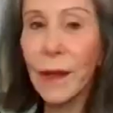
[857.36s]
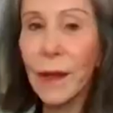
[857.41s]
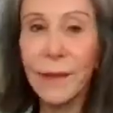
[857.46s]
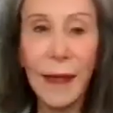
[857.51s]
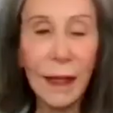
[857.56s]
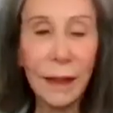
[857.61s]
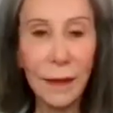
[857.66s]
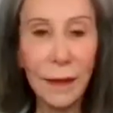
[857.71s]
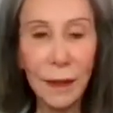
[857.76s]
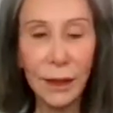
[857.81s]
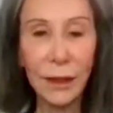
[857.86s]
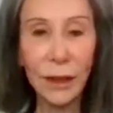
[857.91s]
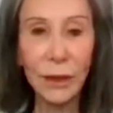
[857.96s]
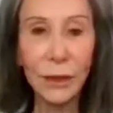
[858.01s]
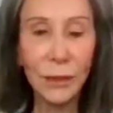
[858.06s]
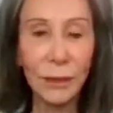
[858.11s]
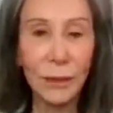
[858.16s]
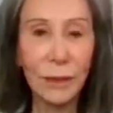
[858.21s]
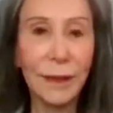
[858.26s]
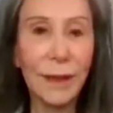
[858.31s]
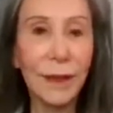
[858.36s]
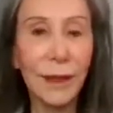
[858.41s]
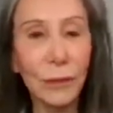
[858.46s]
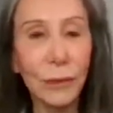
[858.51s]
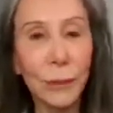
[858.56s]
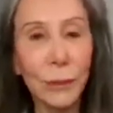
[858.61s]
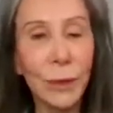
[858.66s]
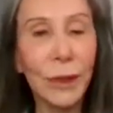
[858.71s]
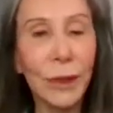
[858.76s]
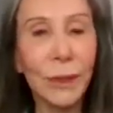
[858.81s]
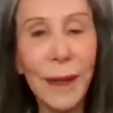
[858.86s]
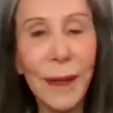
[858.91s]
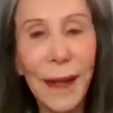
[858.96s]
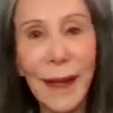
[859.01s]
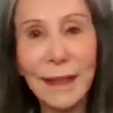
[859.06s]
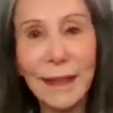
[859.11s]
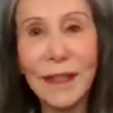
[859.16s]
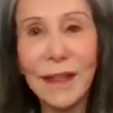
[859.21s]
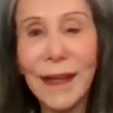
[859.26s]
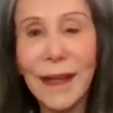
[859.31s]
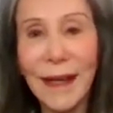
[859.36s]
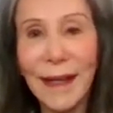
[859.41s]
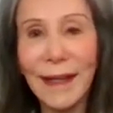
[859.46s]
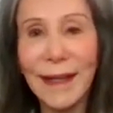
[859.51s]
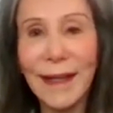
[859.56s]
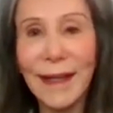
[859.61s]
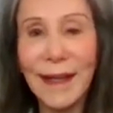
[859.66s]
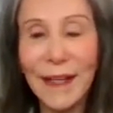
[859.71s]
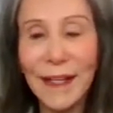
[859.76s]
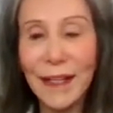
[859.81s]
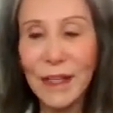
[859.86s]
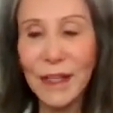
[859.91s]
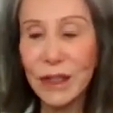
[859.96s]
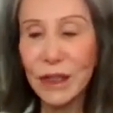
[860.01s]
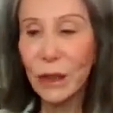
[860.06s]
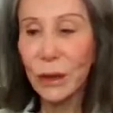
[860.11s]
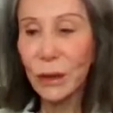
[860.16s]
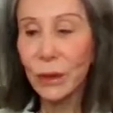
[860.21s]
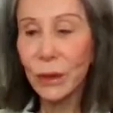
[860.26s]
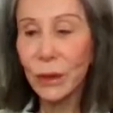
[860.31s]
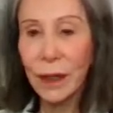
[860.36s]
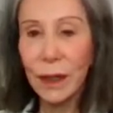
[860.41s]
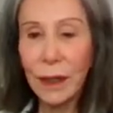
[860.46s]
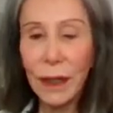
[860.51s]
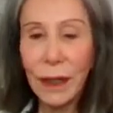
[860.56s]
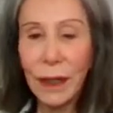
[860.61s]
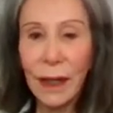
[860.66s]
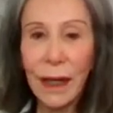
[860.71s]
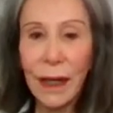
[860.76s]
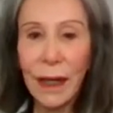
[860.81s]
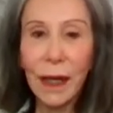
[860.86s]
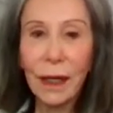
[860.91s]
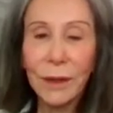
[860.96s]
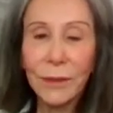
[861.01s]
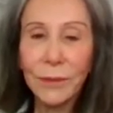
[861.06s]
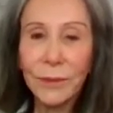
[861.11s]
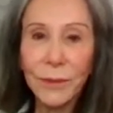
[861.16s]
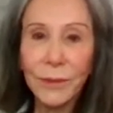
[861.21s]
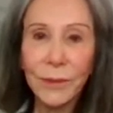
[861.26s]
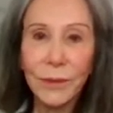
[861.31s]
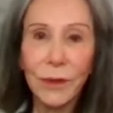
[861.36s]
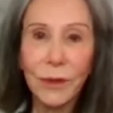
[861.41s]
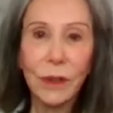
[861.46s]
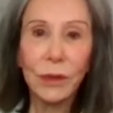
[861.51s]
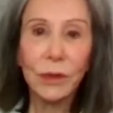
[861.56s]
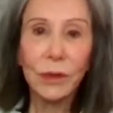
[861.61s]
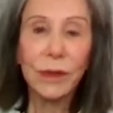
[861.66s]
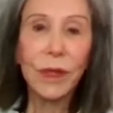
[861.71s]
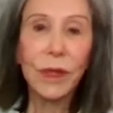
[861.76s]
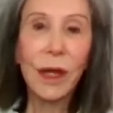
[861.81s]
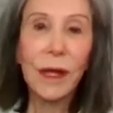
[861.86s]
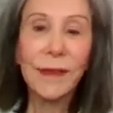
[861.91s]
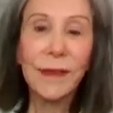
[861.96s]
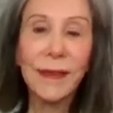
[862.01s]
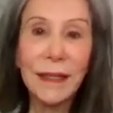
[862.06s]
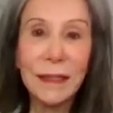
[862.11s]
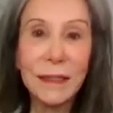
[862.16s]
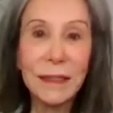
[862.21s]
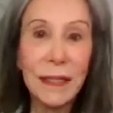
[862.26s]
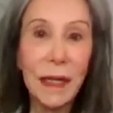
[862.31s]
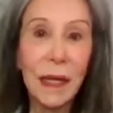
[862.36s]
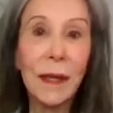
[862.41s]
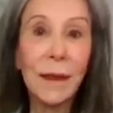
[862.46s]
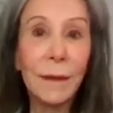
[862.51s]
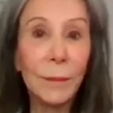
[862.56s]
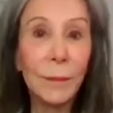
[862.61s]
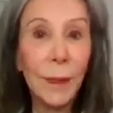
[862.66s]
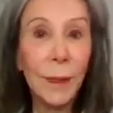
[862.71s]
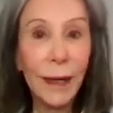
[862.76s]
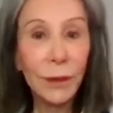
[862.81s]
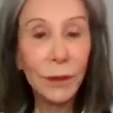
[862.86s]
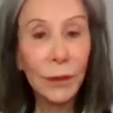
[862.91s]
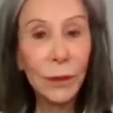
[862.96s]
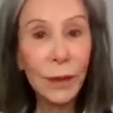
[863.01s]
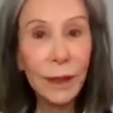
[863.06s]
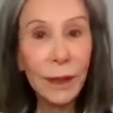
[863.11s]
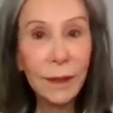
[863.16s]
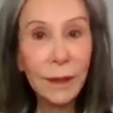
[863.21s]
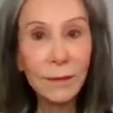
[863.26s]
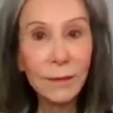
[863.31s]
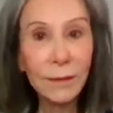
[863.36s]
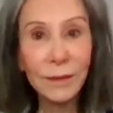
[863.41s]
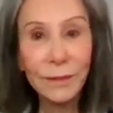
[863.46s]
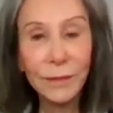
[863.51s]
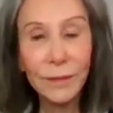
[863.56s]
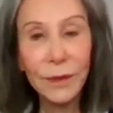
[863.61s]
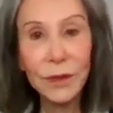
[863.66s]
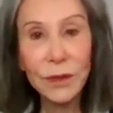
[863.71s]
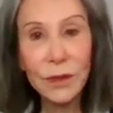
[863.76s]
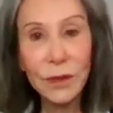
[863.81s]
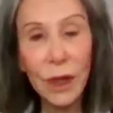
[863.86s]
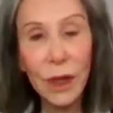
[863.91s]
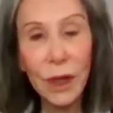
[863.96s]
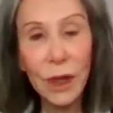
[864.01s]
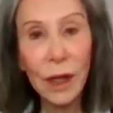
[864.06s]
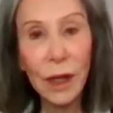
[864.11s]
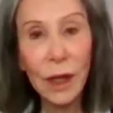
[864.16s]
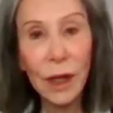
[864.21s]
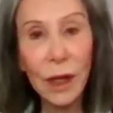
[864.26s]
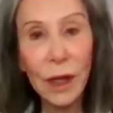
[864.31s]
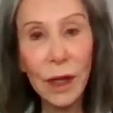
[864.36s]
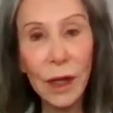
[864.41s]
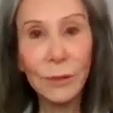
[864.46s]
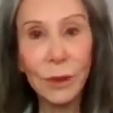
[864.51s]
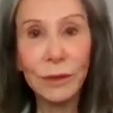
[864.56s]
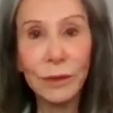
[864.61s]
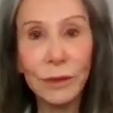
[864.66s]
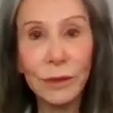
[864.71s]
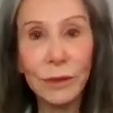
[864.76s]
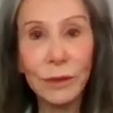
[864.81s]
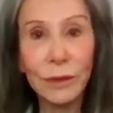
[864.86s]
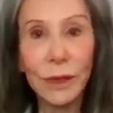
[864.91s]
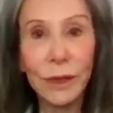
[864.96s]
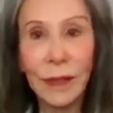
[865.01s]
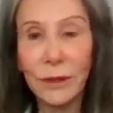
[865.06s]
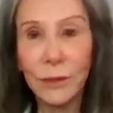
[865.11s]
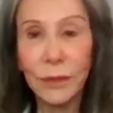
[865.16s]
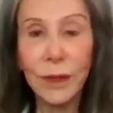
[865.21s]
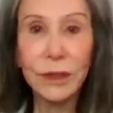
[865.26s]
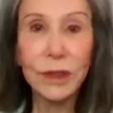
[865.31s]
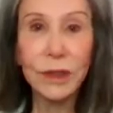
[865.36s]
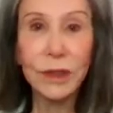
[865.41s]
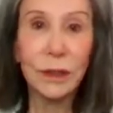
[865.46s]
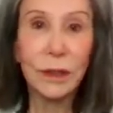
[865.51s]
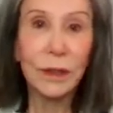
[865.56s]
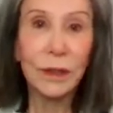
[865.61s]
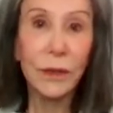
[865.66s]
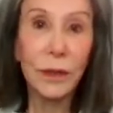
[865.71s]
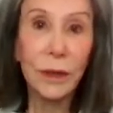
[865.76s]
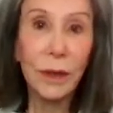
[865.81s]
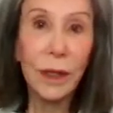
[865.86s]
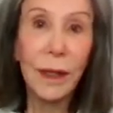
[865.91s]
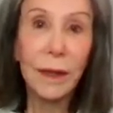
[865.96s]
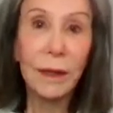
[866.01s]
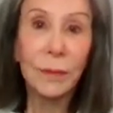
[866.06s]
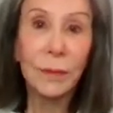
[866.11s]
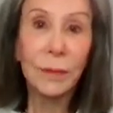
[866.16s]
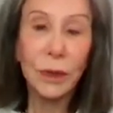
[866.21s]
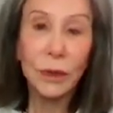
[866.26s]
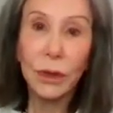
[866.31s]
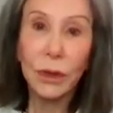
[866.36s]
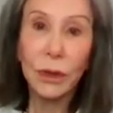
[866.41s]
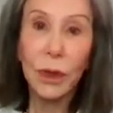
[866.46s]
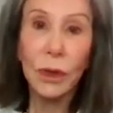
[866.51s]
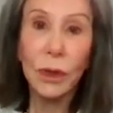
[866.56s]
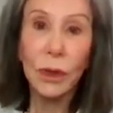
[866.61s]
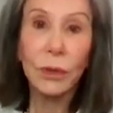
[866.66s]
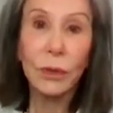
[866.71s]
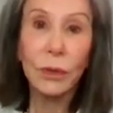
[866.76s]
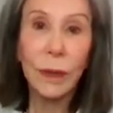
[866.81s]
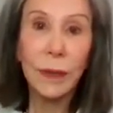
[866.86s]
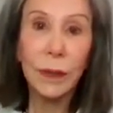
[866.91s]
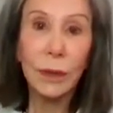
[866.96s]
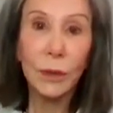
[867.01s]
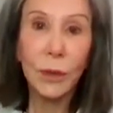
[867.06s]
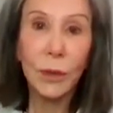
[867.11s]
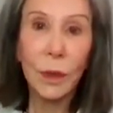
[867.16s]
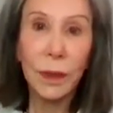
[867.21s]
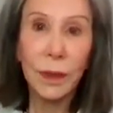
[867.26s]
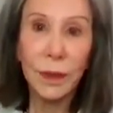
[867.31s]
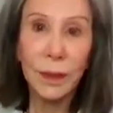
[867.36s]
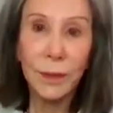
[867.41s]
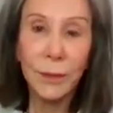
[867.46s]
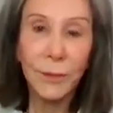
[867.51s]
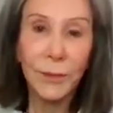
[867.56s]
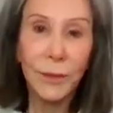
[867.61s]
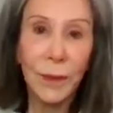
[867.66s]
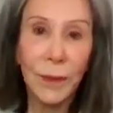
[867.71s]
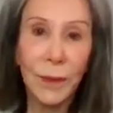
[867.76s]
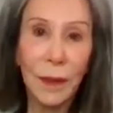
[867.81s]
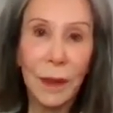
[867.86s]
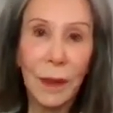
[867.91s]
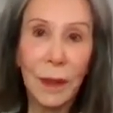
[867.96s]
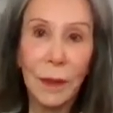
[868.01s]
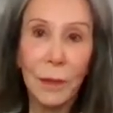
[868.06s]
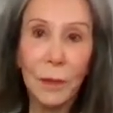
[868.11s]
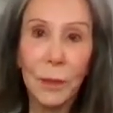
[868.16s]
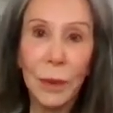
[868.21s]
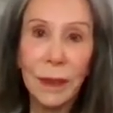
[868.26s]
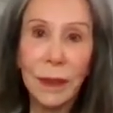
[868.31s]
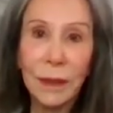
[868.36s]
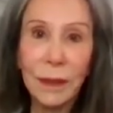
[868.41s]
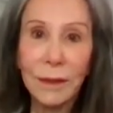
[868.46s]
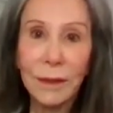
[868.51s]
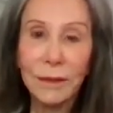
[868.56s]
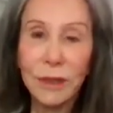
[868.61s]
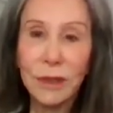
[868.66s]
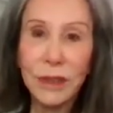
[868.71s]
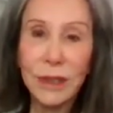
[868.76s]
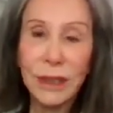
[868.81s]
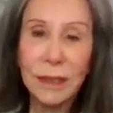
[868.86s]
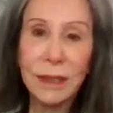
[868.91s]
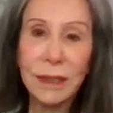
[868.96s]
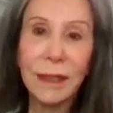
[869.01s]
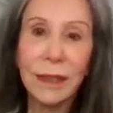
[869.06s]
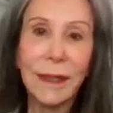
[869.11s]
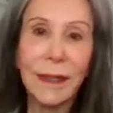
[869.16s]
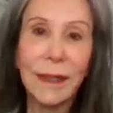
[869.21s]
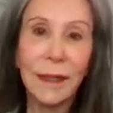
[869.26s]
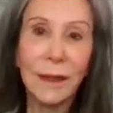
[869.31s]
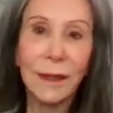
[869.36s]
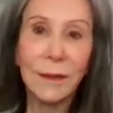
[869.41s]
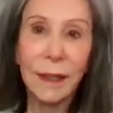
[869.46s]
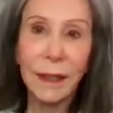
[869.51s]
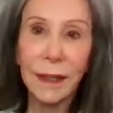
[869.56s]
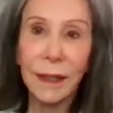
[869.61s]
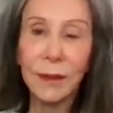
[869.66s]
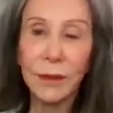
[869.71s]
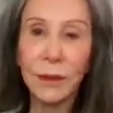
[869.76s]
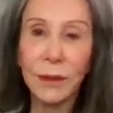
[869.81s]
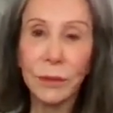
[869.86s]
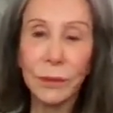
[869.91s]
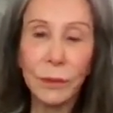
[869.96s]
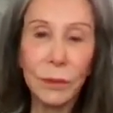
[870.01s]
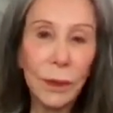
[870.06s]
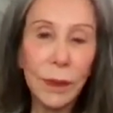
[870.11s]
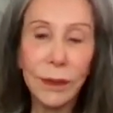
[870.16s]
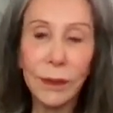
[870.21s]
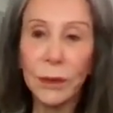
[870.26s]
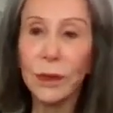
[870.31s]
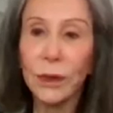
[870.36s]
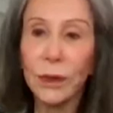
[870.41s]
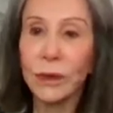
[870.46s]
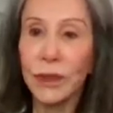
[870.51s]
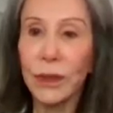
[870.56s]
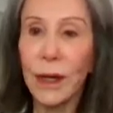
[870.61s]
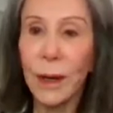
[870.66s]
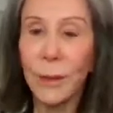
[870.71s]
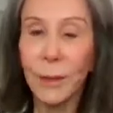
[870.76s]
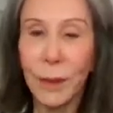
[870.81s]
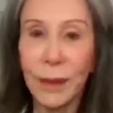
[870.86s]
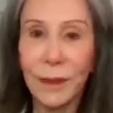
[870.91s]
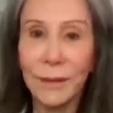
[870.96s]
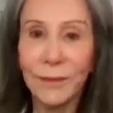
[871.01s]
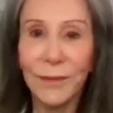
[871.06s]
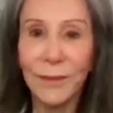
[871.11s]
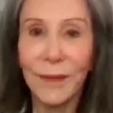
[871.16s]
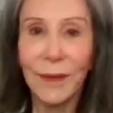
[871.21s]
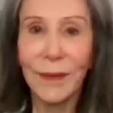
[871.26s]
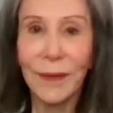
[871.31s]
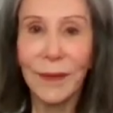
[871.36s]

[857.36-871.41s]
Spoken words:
Right, thank you for bringing me back to that. So you thaw things in the microwave, you thaw them overnight in the fridge, you thaw them under cold running water, but never just sitting out on the counter while you go shopping.